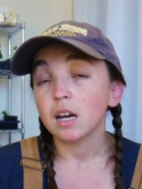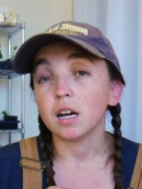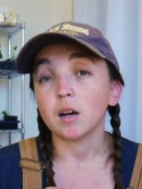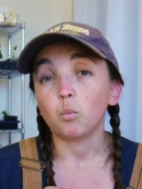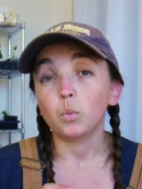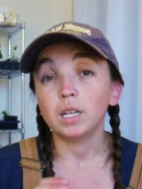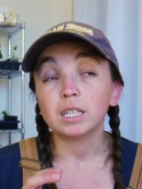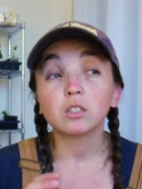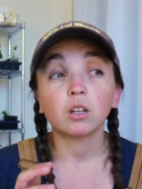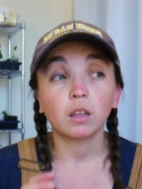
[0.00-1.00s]
Um, we need
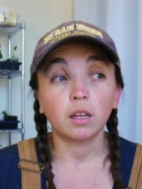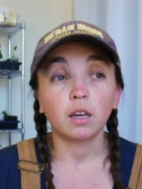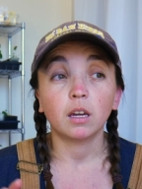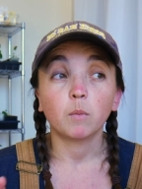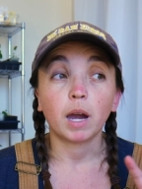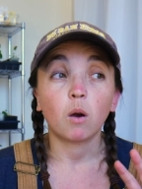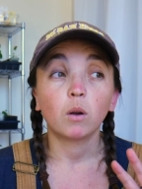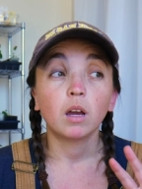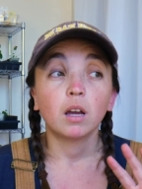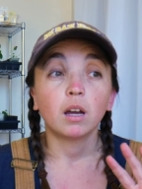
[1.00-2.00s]
to start thinking
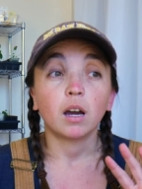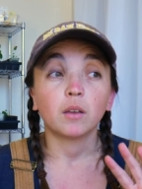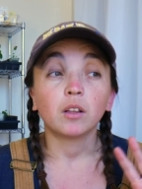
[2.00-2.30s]
about uh,